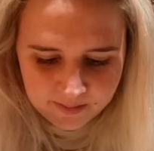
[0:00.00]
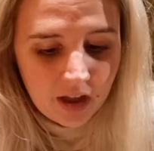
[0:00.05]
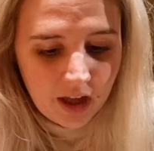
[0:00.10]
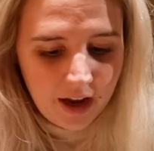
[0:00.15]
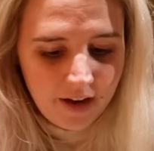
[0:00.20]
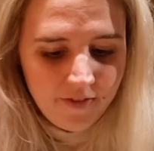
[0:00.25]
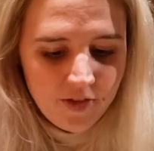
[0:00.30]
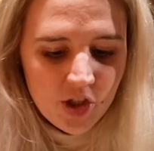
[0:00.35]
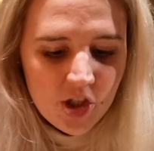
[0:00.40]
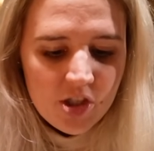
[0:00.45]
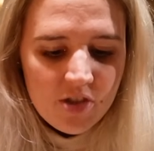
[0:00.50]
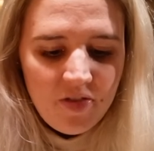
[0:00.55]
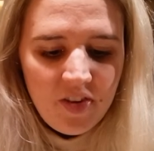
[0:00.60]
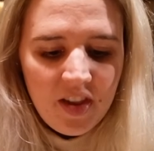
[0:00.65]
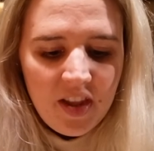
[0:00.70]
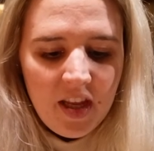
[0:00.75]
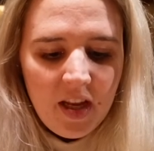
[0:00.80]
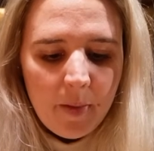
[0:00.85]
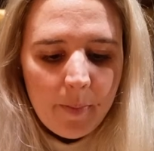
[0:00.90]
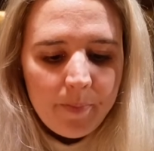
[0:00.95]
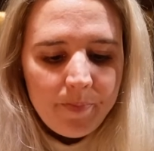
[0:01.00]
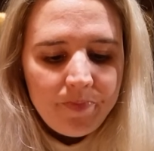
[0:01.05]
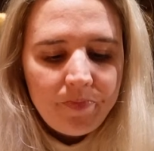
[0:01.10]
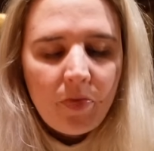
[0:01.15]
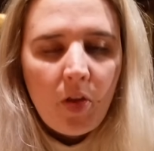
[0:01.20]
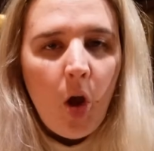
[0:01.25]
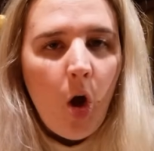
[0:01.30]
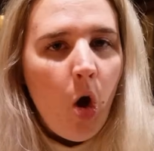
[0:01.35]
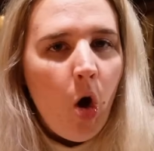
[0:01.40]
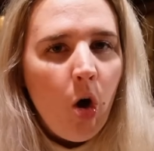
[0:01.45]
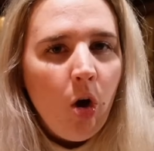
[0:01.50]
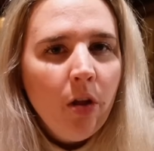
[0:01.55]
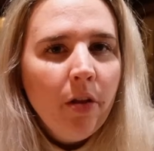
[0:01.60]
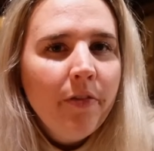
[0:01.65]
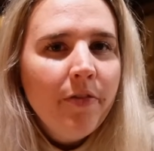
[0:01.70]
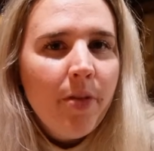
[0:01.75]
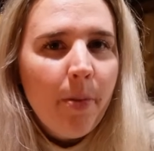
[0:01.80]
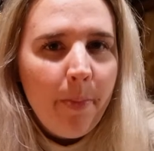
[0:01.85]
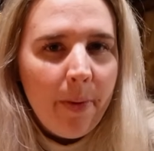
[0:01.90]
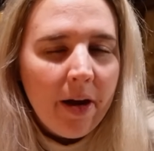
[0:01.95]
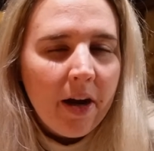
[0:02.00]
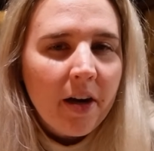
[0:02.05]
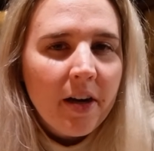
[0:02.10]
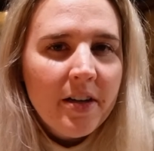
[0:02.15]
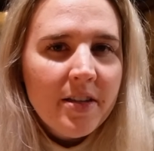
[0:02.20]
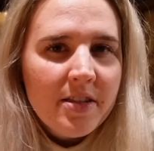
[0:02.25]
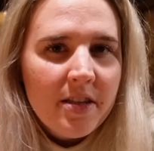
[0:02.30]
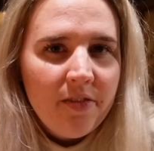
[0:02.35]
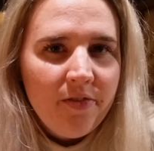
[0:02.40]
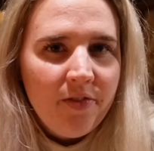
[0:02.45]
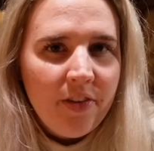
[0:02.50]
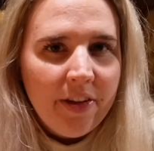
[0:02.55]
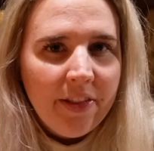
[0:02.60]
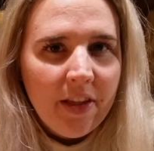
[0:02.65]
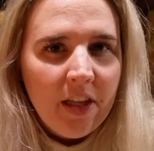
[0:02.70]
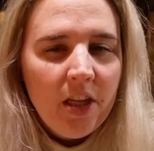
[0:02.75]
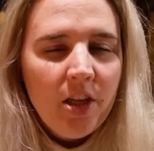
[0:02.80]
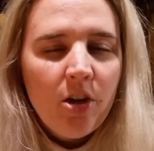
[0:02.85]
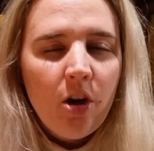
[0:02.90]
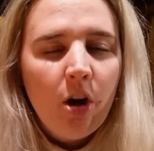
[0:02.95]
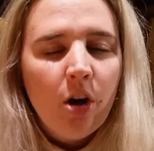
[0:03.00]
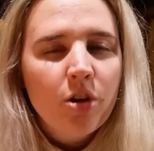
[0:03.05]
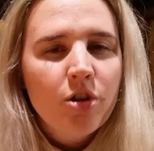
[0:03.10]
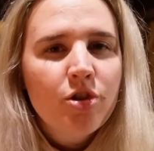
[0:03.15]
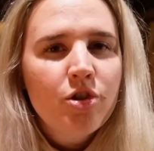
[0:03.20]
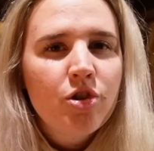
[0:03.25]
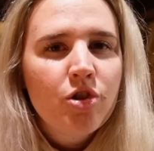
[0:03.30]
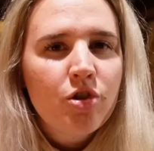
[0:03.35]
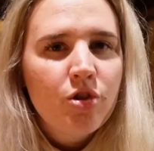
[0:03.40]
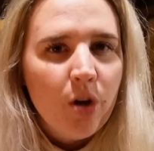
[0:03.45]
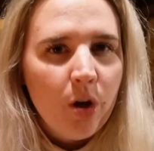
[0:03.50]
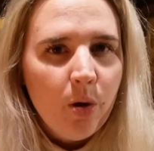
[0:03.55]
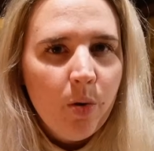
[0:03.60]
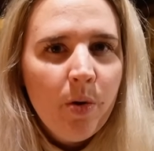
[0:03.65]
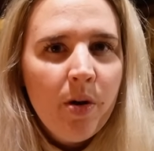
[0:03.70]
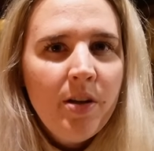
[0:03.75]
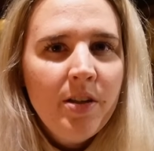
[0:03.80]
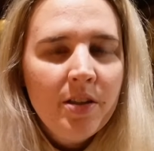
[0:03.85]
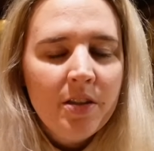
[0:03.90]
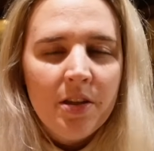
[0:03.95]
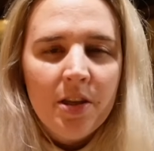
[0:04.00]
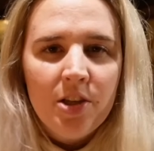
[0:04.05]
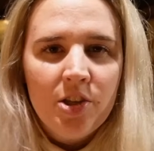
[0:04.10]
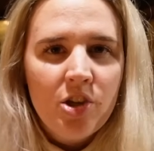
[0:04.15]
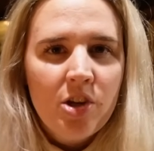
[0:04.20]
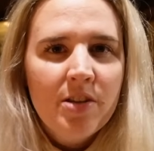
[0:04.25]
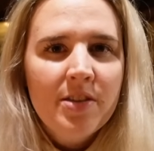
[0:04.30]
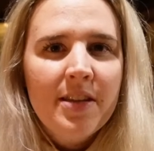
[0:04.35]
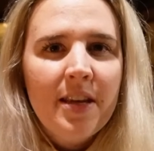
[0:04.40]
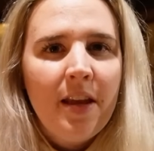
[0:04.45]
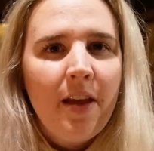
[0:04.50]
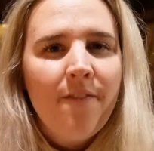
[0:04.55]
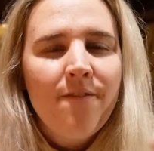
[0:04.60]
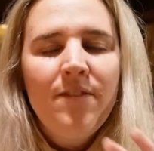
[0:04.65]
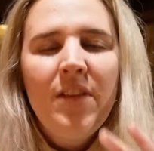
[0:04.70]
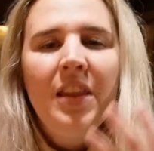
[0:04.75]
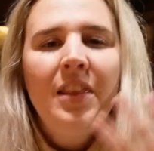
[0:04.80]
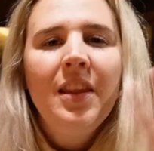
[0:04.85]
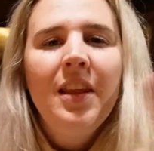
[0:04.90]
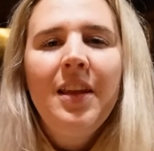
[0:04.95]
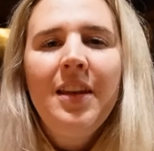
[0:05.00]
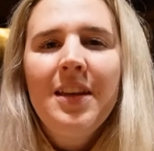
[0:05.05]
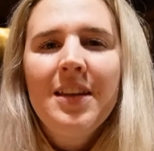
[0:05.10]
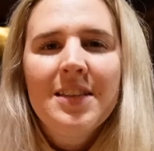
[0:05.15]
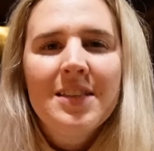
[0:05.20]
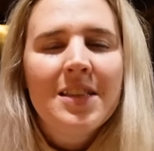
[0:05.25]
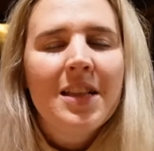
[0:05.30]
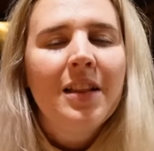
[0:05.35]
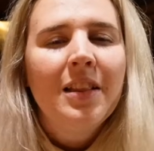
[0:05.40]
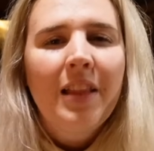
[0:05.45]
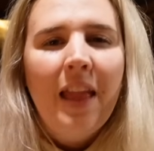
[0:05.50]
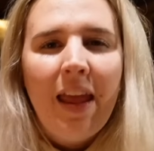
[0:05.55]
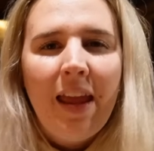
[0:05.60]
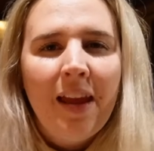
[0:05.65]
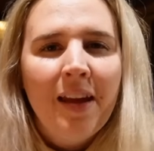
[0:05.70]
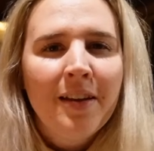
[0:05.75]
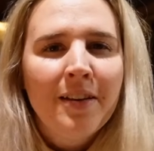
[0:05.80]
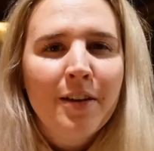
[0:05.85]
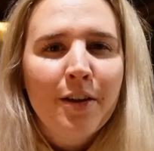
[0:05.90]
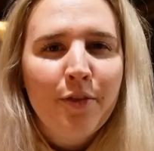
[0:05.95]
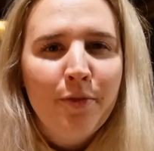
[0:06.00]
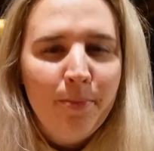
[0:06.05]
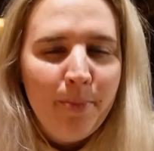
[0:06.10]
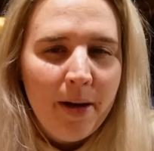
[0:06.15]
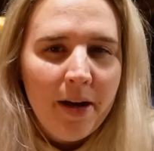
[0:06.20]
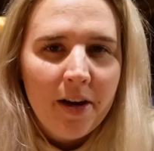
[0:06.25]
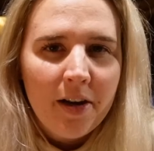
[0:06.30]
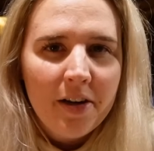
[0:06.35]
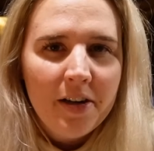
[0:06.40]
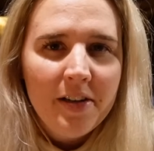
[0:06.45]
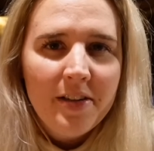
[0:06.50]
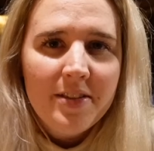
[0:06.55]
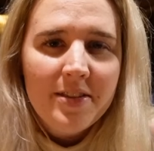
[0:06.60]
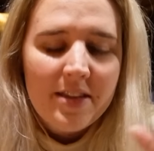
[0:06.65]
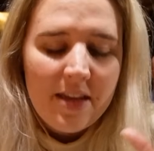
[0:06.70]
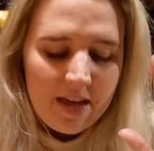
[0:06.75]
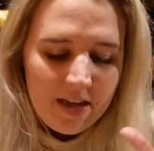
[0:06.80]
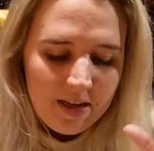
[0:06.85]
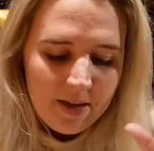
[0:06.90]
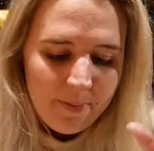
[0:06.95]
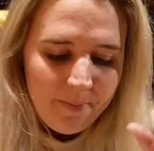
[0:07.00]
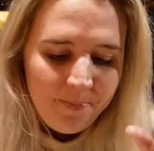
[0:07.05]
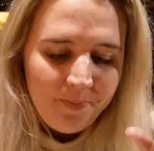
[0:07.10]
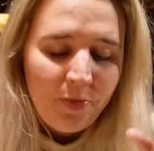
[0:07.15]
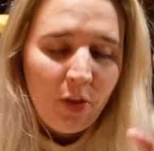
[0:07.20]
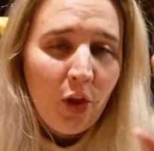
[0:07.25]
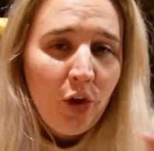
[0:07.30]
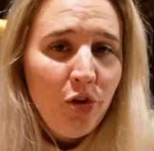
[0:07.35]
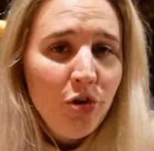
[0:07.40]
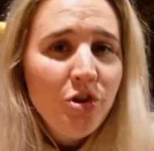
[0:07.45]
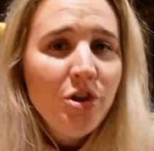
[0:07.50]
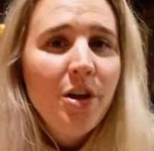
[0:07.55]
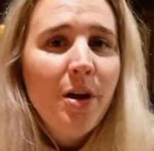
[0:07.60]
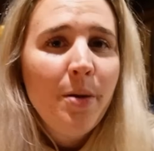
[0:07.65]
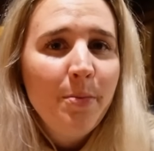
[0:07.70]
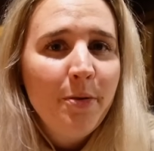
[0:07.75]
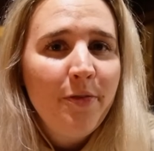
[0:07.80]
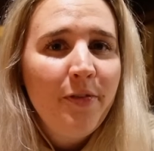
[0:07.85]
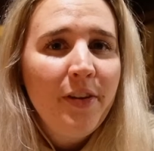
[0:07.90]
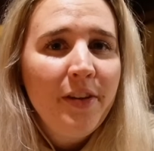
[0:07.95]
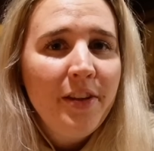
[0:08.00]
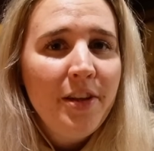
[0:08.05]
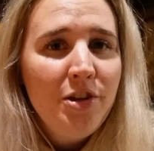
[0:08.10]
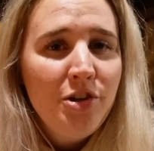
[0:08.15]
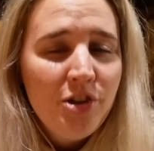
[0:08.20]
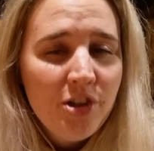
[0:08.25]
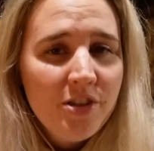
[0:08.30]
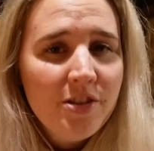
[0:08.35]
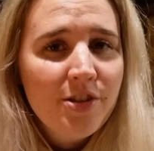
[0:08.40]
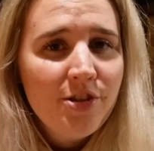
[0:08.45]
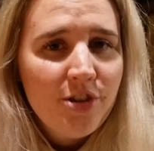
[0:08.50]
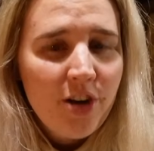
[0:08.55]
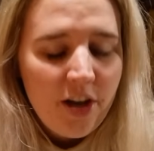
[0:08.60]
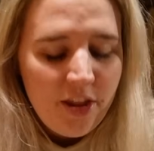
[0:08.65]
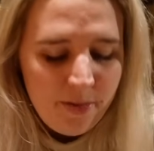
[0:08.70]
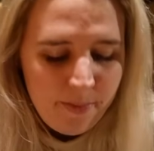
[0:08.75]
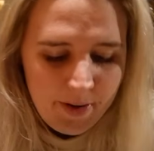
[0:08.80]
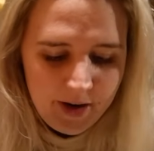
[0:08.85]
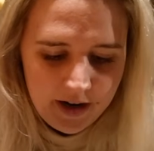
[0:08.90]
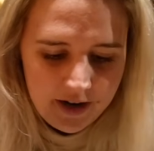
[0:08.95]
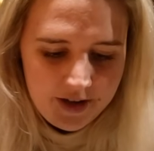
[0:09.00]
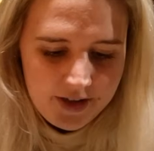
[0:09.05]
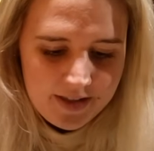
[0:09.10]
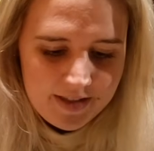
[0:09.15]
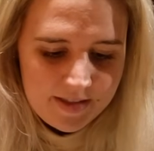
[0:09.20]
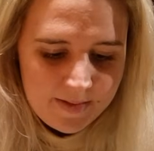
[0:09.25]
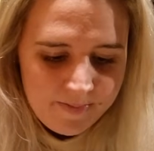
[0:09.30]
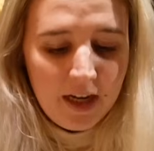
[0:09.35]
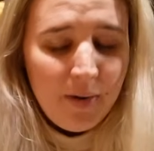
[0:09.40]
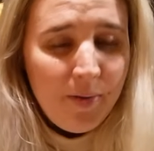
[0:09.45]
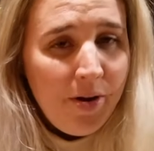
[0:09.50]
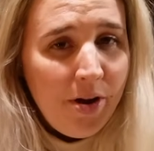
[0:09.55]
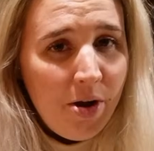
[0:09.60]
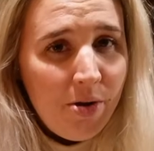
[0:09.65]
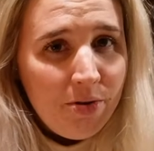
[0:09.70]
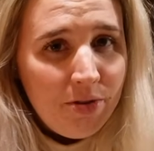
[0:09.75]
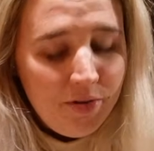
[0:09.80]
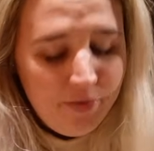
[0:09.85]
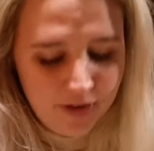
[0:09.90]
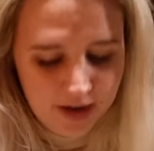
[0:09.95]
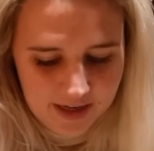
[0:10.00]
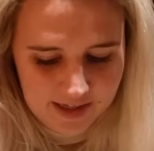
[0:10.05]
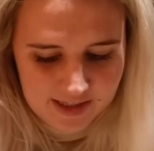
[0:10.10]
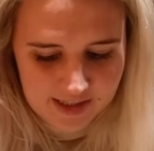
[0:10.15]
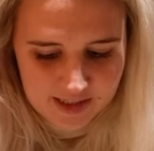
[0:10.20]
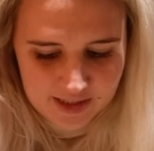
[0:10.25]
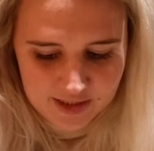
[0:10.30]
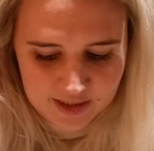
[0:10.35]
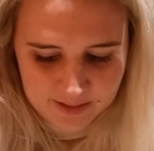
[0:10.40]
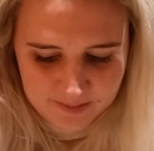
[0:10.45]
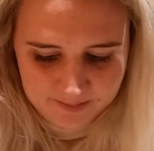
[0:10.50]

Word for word: I just feel like all of the berries in Finland are so delicious. Like Finland is the land of berries and you should come to Finland just to try the berries. Here we go with the reindeer.